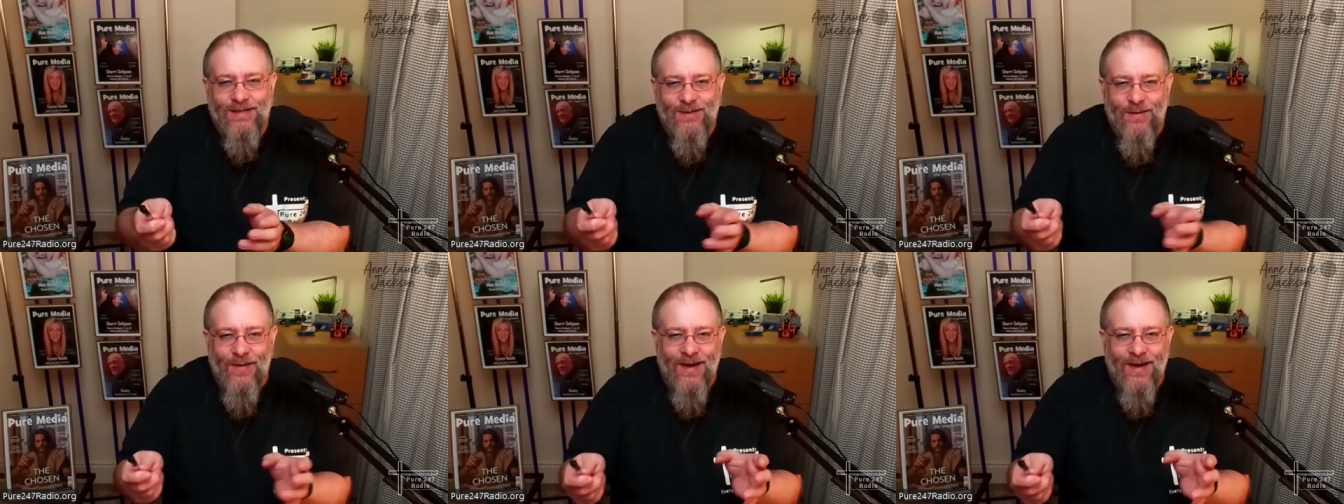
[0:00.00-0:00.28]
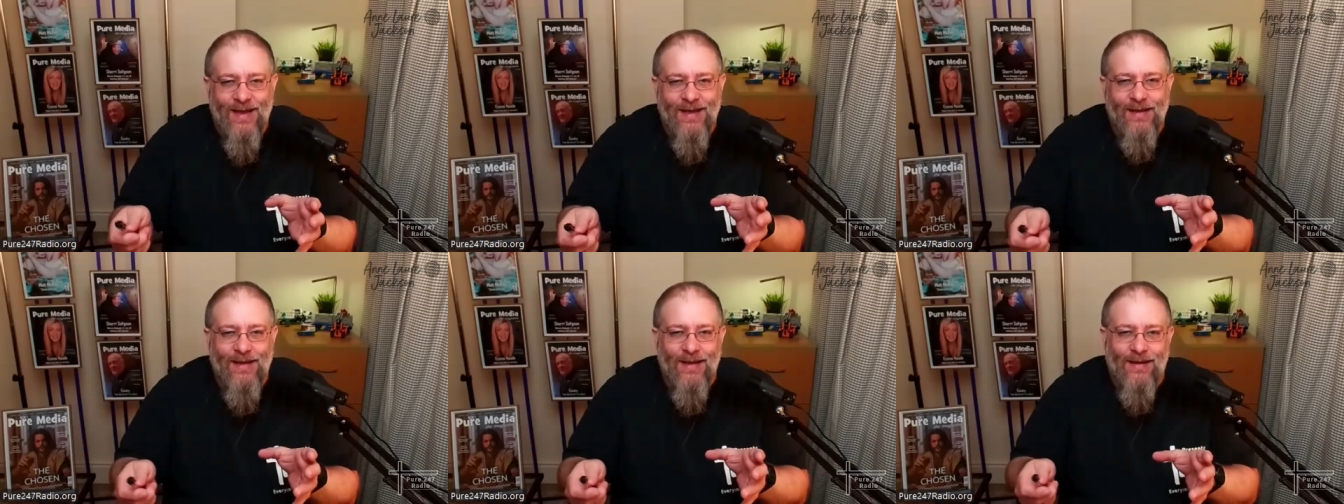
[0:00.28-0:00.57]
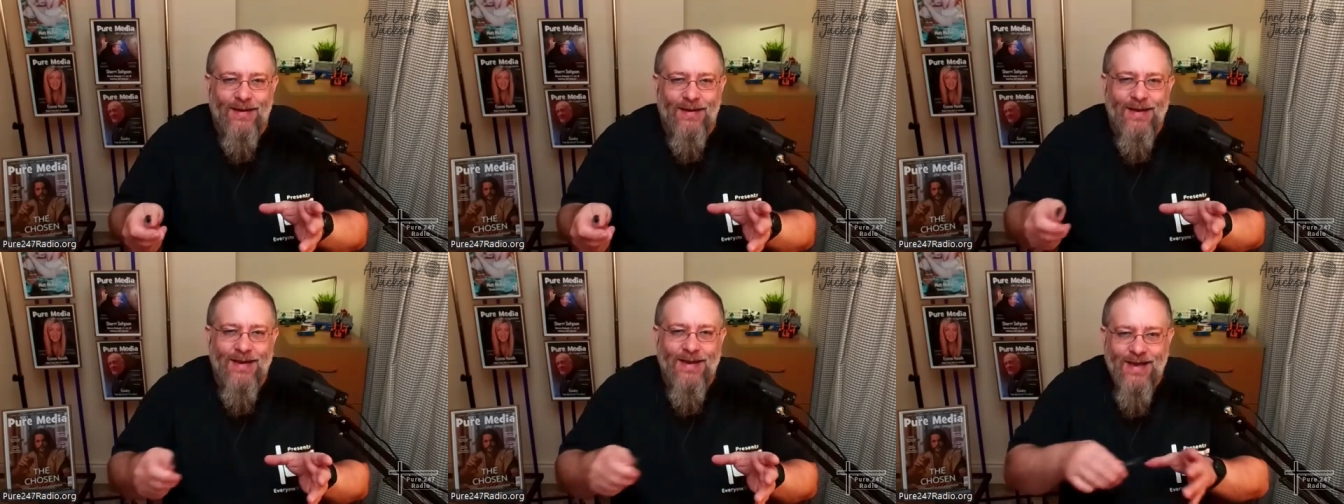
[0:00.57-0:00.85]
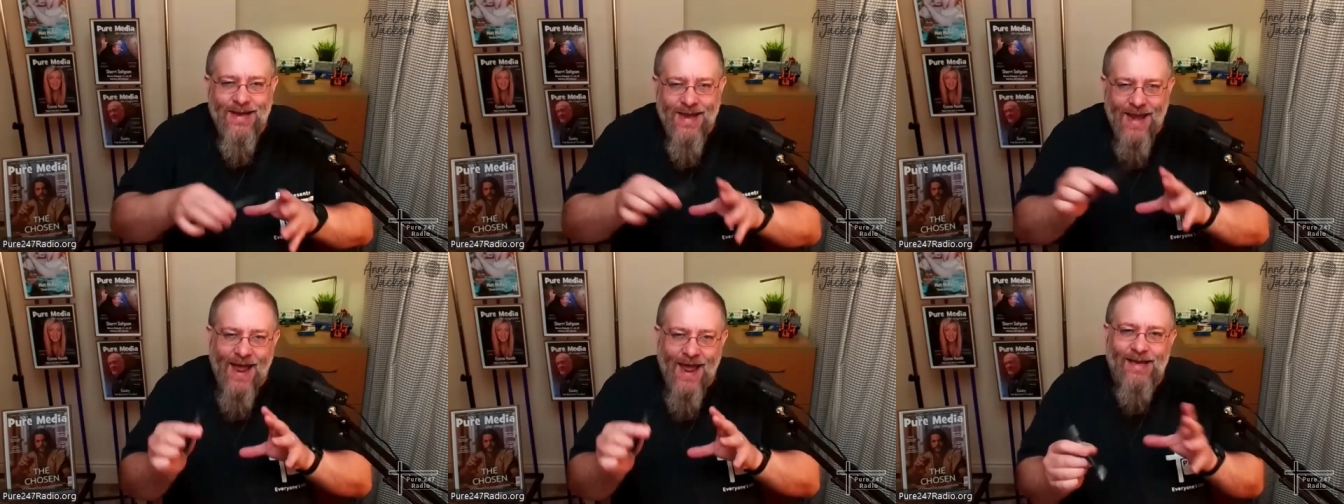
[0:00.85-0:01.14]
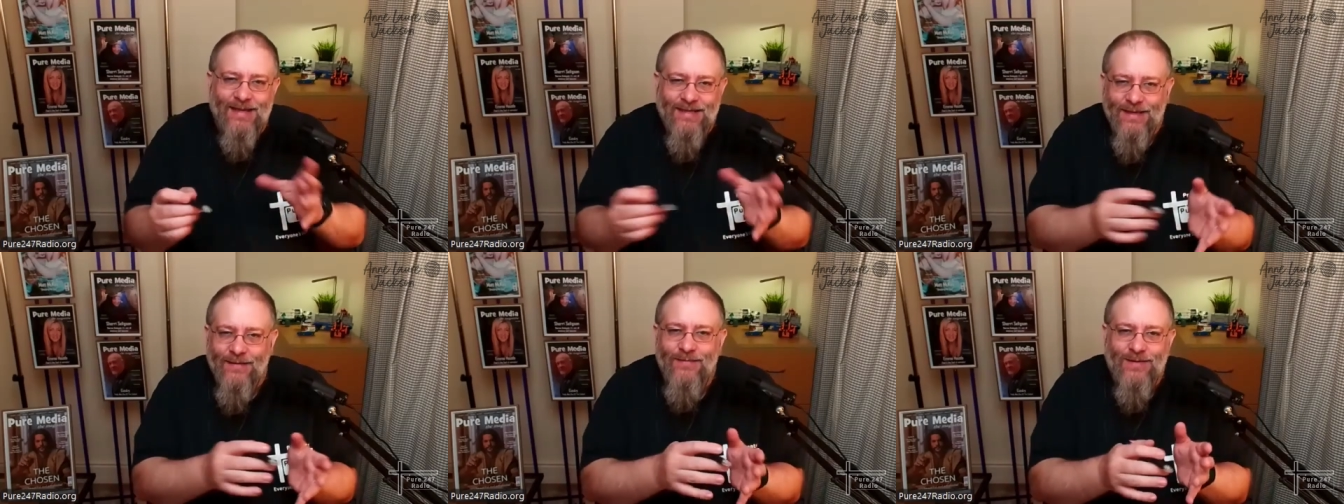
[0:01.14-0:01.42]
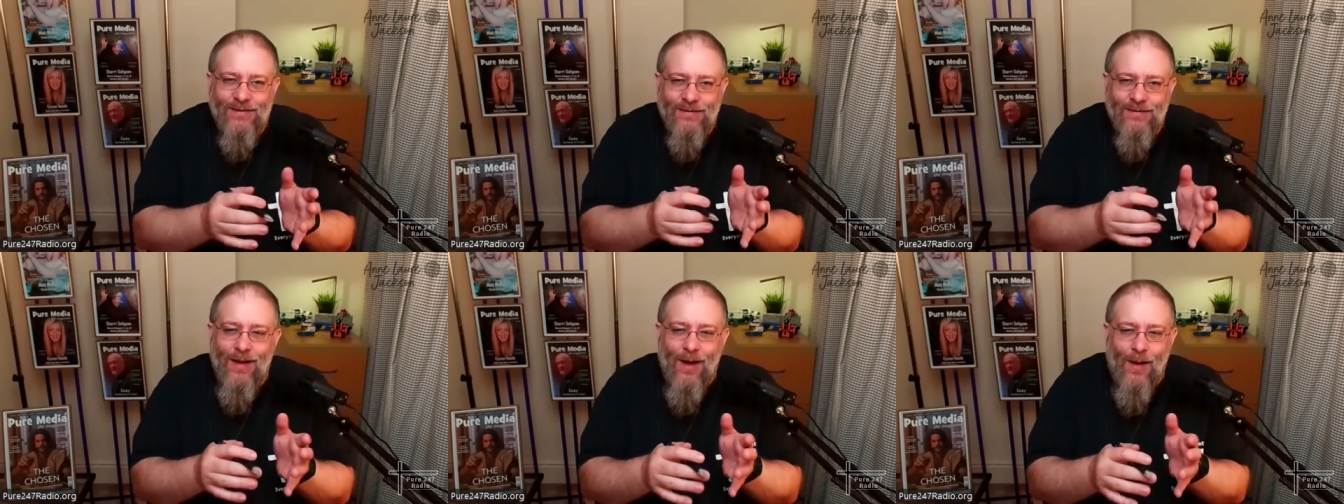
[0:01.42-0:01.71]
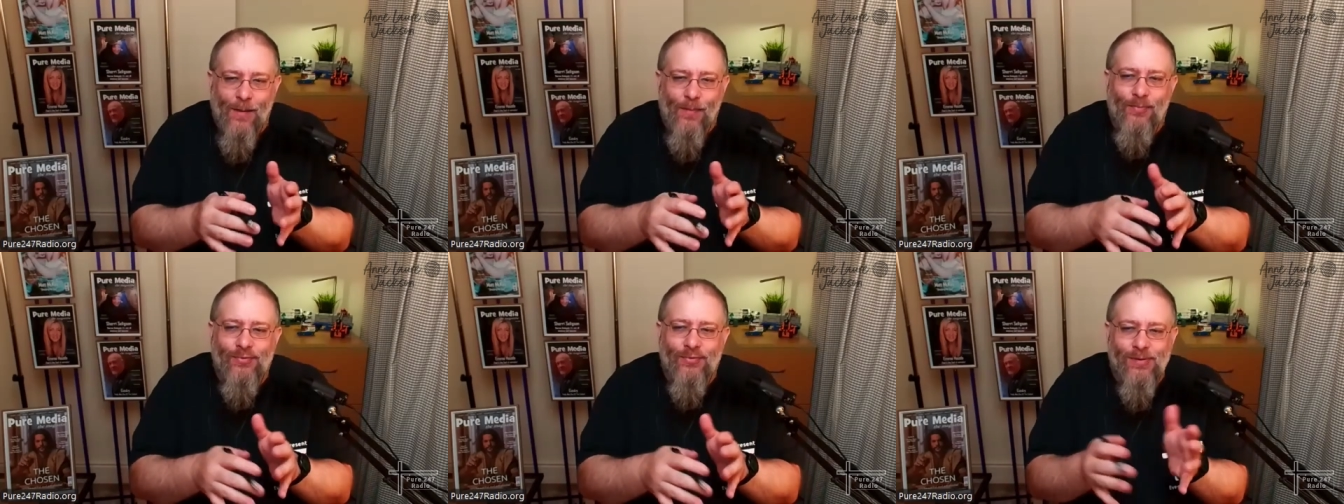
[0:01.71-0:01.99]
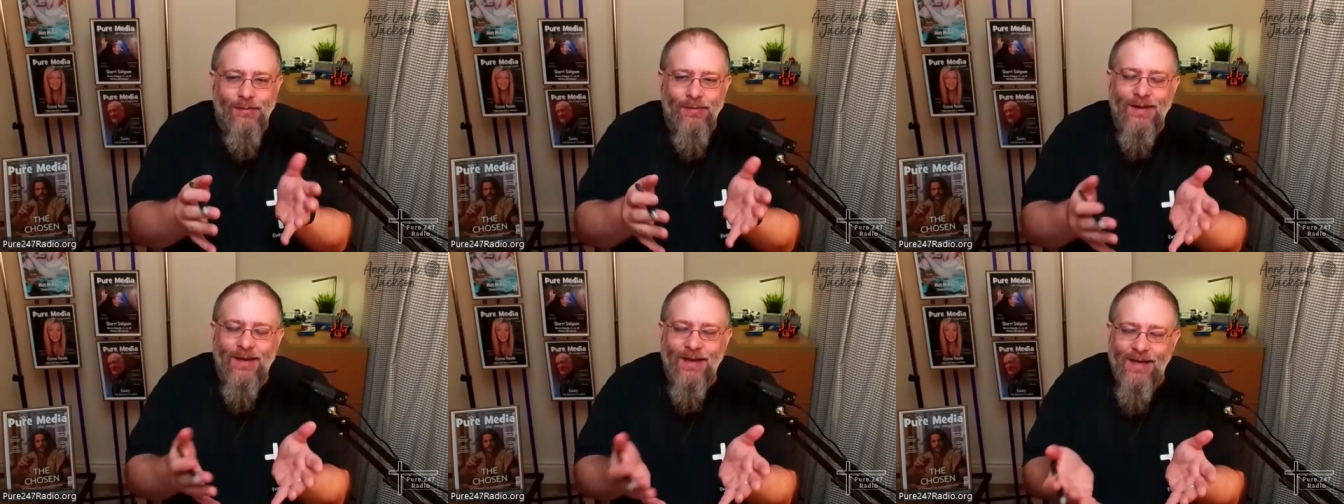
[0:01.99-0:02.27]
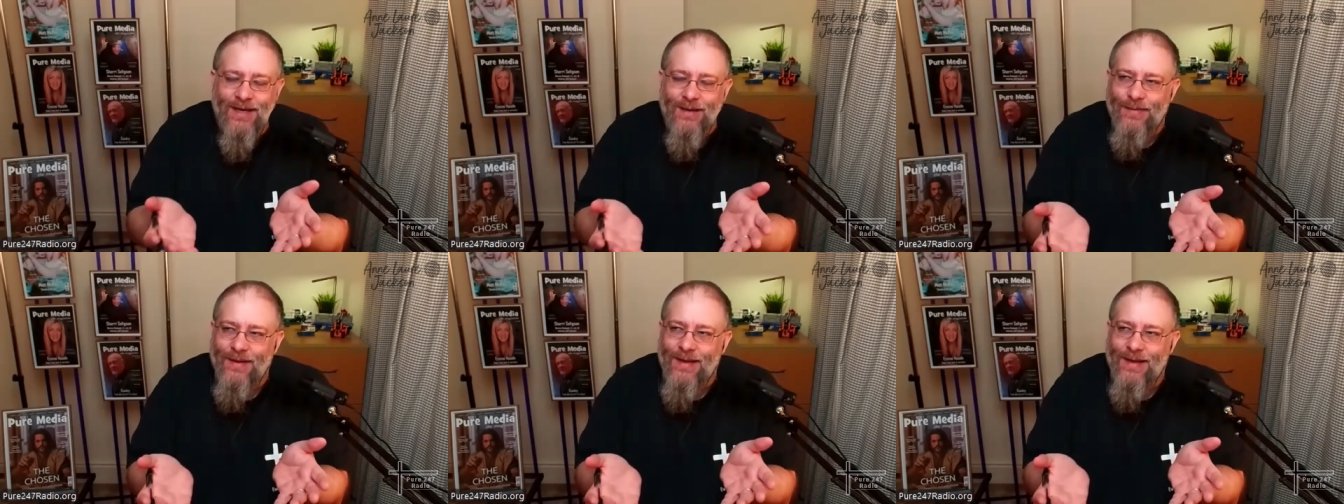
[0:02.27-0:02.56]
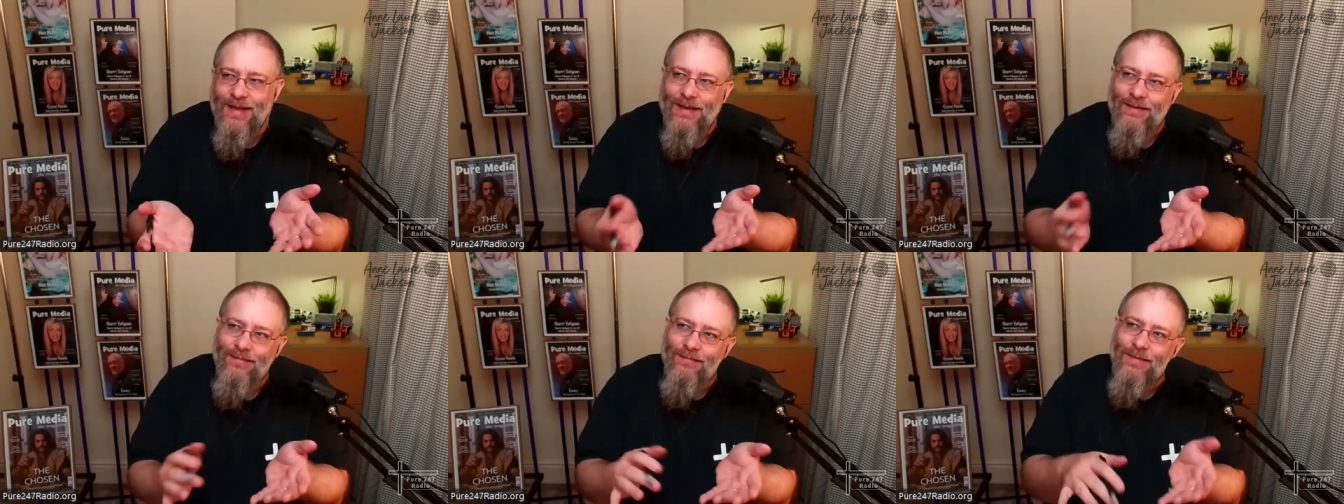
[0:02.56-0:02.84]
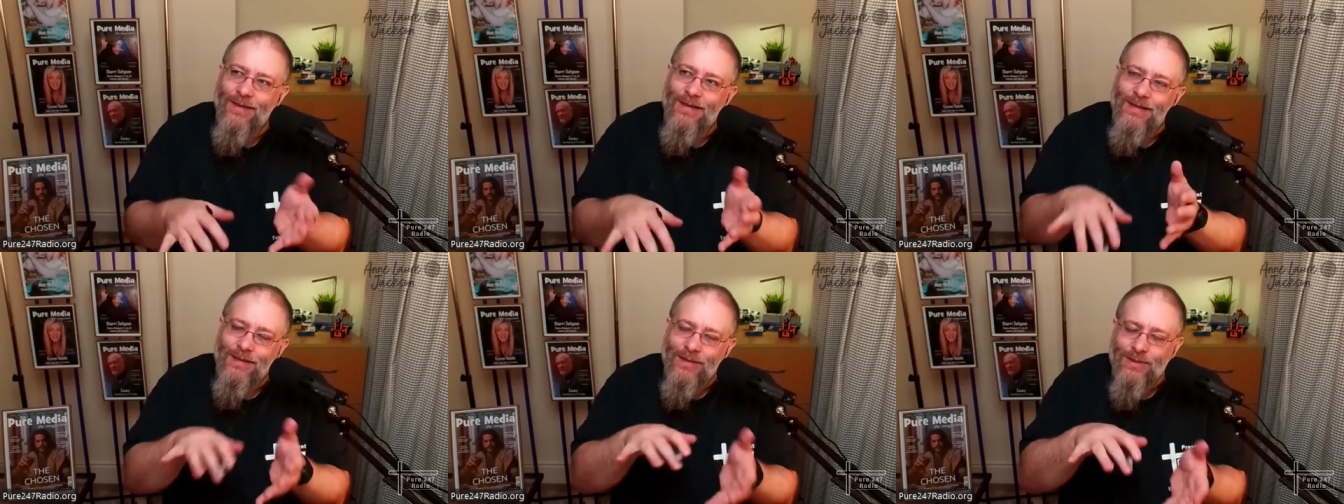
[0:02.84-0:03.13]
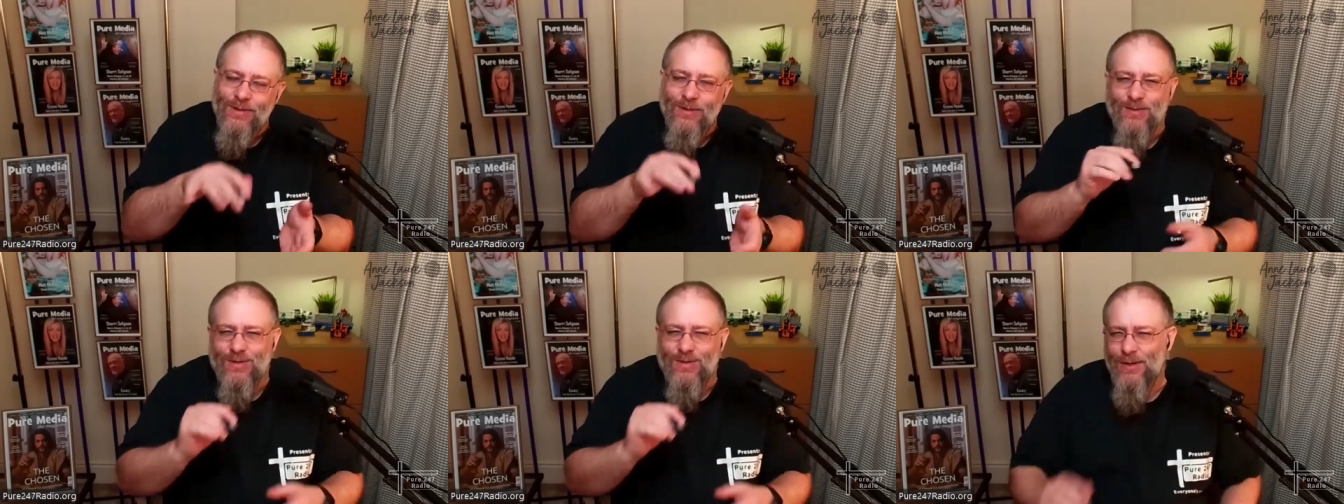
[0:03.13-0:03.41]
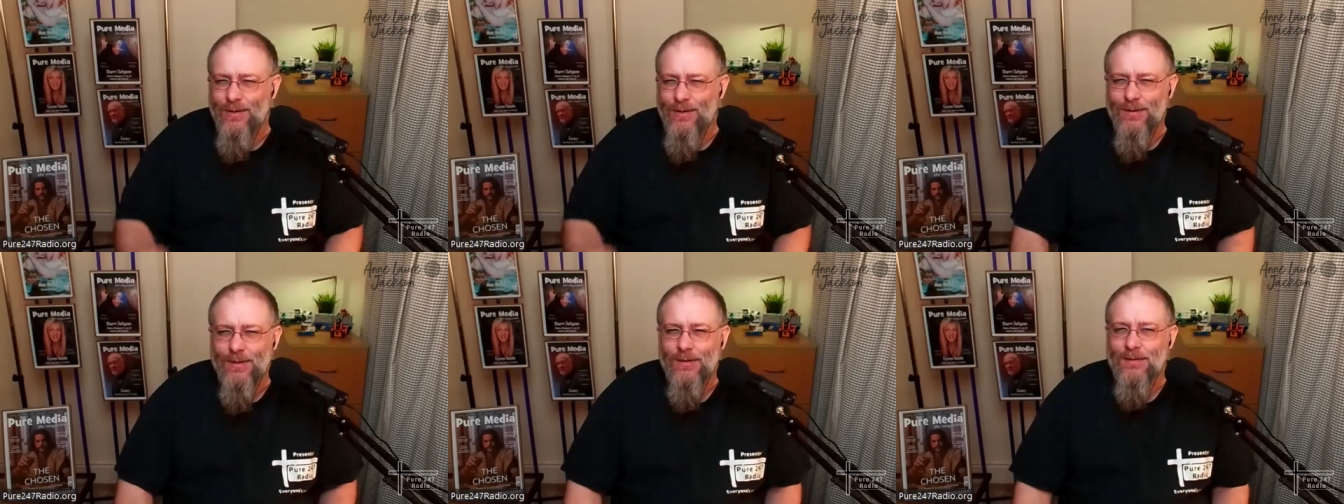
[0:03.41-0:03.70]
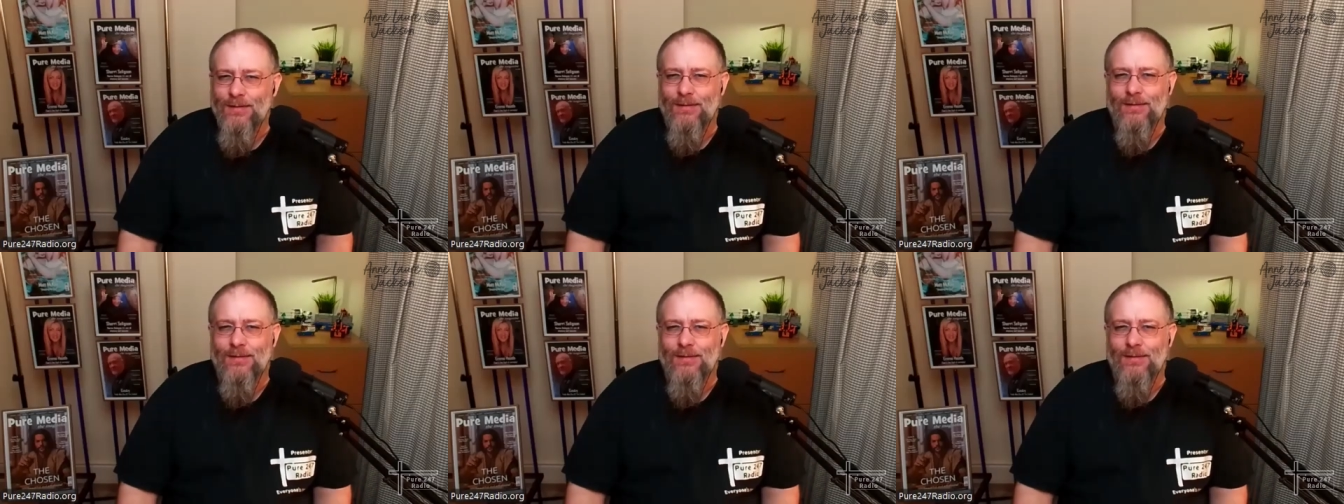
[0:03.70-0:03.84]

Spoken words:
So any negatives are probably going to be subdued.